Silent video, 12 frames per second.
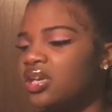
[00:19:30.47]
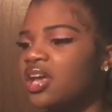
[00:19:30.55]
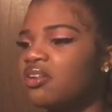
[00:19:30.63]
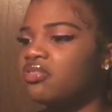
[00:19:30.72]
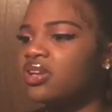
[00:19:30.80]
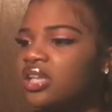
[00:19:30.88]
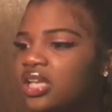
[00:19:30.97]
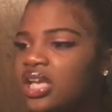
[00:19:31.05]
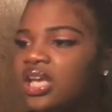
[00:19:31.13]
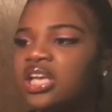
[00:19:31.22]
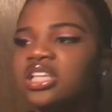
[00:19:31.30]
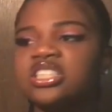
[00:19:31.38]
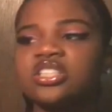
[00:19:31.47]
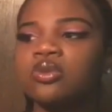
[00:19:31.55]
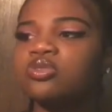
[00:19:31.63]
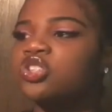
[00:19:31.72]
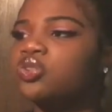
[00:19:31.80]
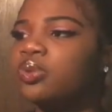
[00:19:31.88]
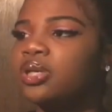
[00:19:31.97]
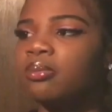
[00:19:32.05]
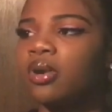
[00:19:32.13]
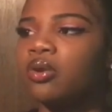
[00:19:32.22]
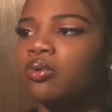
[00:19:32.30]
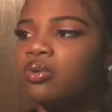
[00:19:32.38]
Definitely. And he's so sweet,
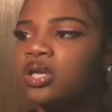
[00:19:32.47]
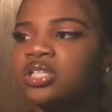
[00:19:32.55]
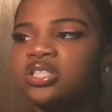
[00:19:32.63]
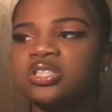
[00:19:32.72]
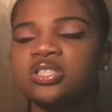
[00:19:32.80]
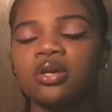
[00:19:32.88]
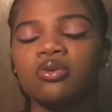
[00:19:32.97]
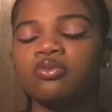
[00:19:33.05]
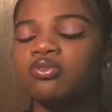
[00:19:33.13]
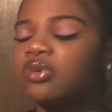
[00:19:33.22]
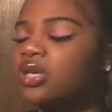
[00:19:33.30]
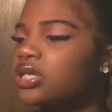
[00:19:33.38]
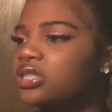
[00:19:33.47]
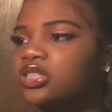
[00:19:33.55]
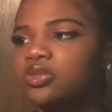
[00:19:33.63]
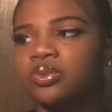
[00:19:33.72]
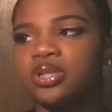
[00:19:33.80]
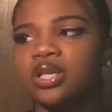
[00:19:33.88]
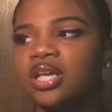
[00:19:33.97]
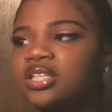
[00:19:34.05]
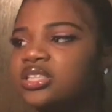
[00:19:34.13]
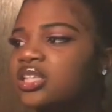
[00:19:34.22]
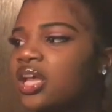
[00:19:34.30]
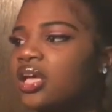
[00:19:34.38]
bro. He's so fucking sweet.
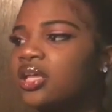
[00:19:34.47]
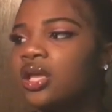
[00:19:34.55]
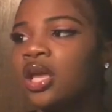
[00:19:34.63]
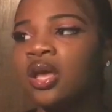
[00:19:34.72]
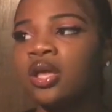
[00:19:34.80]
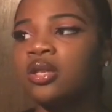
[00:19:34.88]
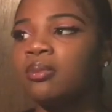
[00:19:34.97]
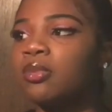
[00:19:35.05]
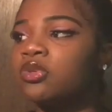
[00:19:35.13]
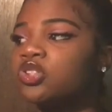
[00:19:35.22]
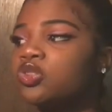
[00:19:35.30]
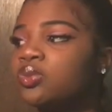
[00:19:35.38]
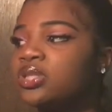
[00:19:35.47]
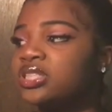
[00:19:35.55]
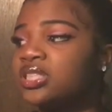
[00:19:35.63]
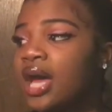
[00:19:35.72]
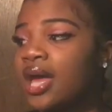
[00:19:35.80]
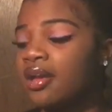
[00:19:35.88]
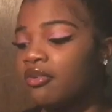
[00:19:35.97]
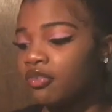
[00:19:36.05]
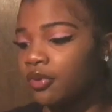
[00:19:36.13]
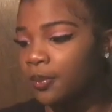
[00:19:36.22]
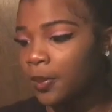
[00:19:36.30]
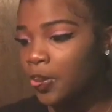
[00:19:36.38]
That is like the most sweetest guy
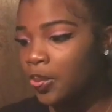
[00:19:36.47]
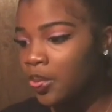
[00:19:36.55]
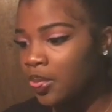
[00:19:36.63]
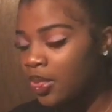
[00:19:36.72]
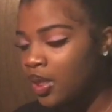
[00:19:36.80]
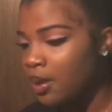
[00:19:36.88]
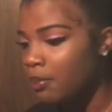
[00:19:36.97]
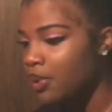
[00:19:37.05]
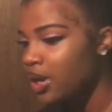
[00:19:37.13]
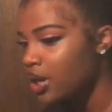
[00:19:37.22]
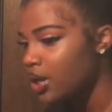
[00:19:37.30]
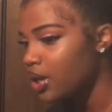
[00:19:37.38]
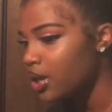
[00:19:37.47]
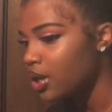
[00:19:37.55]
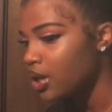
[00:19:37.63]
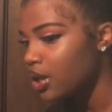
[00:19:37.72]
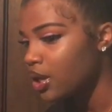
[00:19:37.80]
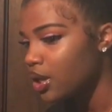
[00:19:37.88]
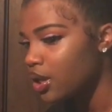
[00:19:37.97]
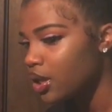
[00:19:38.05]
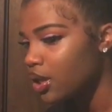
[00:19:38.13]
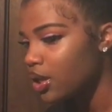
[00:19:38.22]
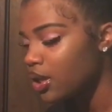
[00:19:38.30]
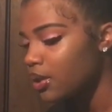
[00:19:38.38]
ever. But
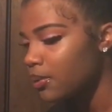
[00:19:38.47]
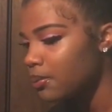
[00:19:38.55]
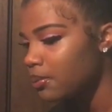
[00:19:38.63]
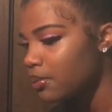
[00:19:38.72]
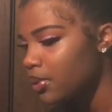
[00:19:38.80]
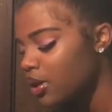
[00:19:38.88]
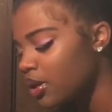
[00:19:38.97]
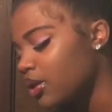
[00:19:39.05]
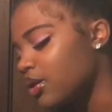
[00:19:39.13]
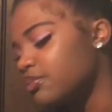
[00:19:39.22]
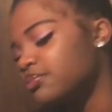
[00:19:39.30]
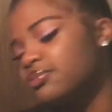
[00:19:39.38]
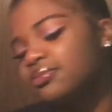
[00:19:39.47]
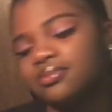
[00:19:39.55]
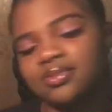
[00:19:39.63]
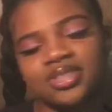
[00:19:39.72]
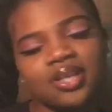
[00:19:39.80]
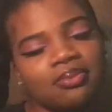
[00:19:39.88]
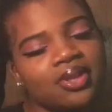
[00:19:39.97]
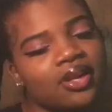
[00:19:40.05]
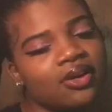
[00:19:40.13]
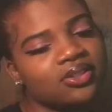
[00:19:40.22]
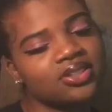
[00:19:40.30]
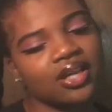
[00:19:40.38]
um
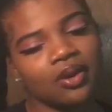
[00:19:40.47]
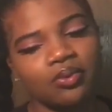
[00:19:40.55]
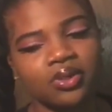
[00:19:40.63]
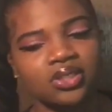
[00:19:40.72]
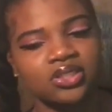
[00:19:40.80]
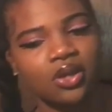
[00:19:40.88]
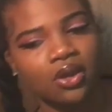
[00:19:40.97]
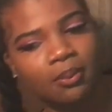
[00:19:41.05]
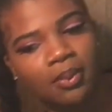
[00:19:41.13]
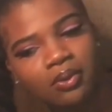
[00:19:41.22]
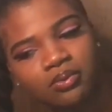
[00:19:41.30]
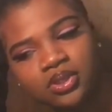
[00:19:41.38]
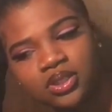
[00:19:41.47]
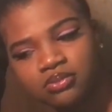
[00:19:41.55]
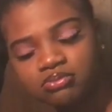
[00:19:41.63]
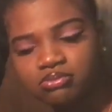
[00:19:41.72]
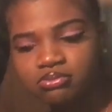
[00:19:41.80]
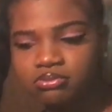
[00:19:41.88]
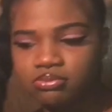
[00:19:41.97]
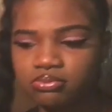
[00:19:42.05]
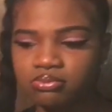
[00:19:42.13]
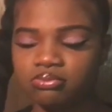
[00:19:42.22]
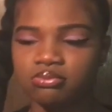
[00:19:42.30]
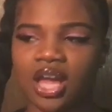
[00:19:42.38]
something else I want to talk about with
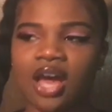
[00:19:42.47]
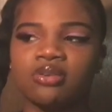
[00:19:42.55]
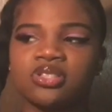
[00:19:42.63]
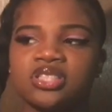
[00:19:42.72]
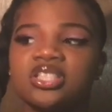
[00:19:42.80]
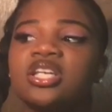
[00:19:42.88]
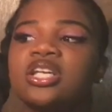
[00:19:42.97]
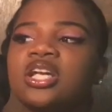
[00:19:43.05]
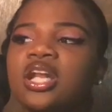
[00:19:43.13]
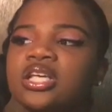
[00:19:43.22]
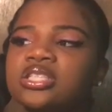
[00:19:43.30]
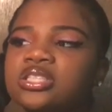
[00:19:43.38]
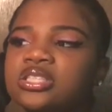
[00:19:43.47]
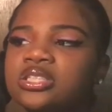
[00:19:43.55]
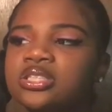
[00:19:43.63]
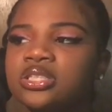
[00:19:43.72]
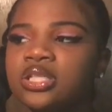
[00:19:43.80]
Alsina Nation